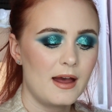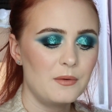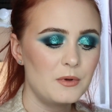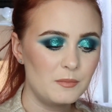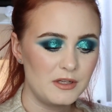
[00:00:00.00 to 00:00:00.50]

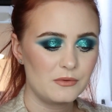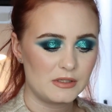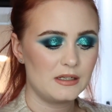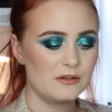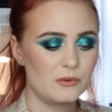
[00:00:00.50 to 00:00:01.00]
I will be
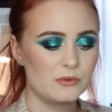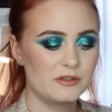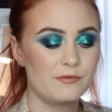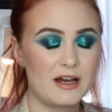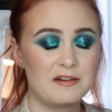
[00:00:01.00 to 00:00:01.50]
using
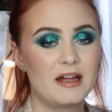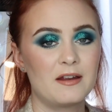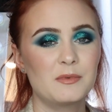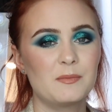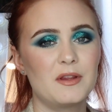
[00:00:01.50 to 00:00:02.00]
those 5
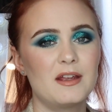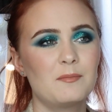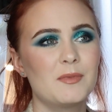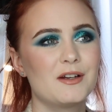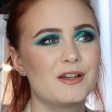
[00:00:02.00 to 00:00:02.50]
items, but
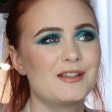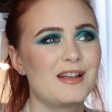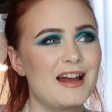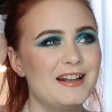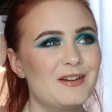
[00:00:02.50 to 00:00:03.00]
then
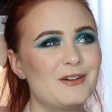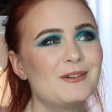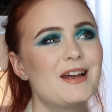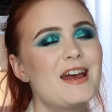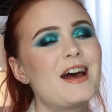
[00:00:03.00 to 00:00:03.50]
because I
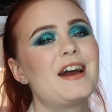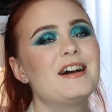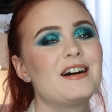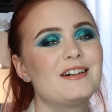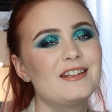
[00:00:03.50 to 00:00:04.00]
know
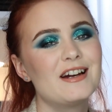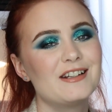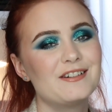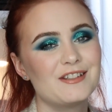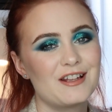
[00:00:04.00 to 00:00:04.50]
I got a
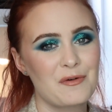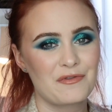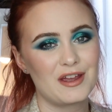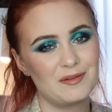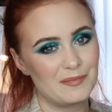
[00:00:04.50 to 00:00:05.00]
ton of
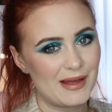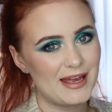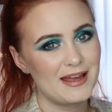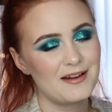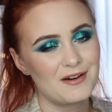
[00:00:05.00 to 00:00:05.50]
stuff in
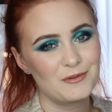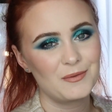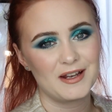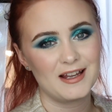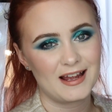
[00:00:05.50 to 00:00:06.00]
May
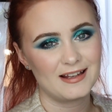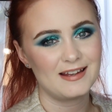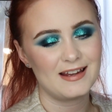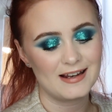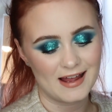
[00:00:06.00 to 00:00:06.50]
of
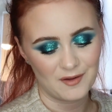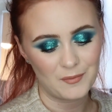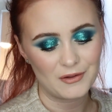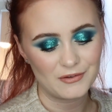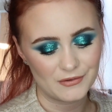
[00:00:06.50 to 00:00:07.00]
2019,
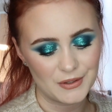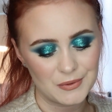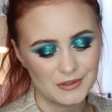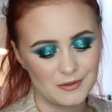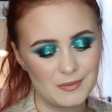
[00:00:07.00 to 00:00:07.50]
I'm also
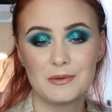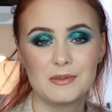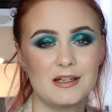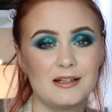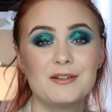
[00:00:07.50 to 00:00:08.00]
going to be
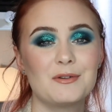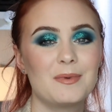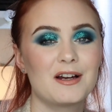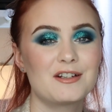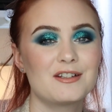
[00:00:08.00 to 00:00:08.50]
using 2
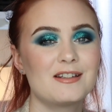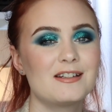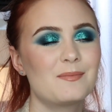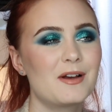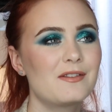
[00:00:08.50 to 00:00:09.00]
blushes
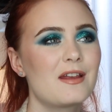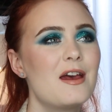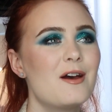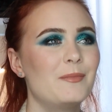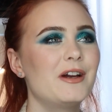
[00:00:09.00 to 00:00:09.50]
this month,
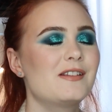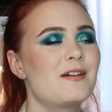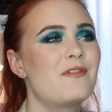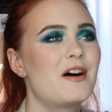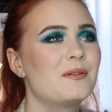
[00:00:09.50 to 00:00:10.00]

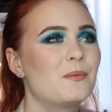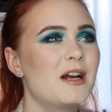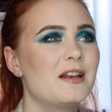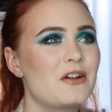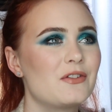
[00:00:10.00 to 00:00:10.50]
because I thought,
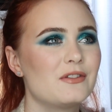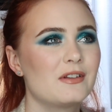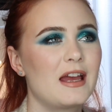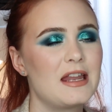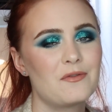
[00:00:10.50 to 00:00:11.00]
why not
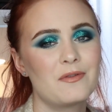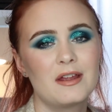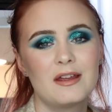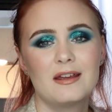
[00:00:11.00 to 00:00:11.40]
kind of